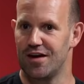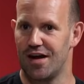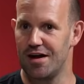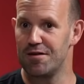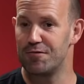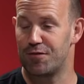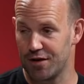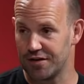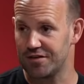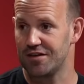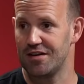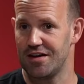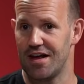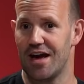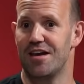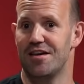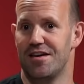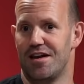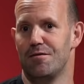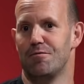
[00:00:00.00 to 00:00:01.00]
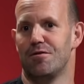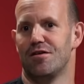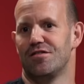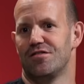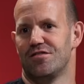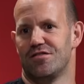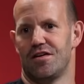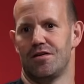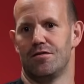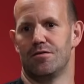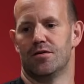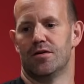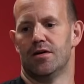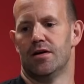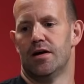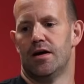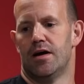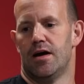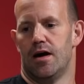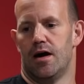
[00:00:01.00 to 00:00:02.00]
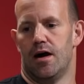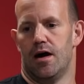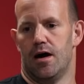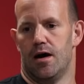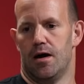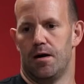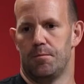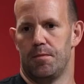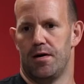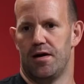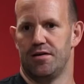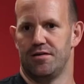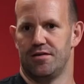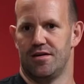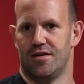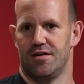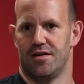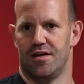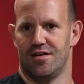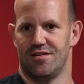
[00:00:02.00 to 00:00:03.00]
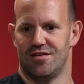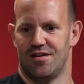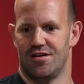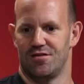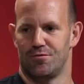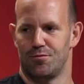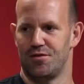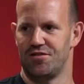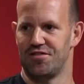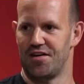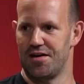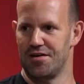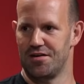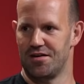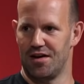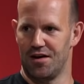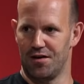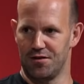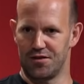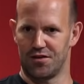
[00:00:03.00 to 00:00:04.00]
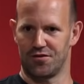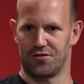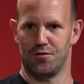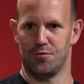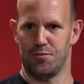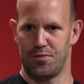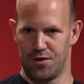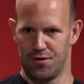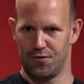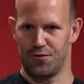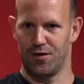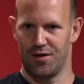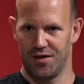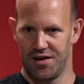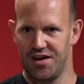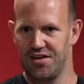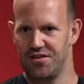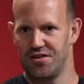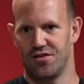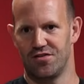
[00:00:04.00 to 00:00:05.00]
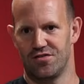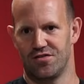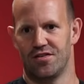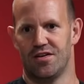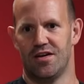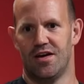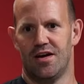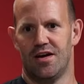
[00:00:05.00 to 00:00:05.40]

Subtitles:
It fit in the end anyway. So, and as we say, it does look beautiful, and it does.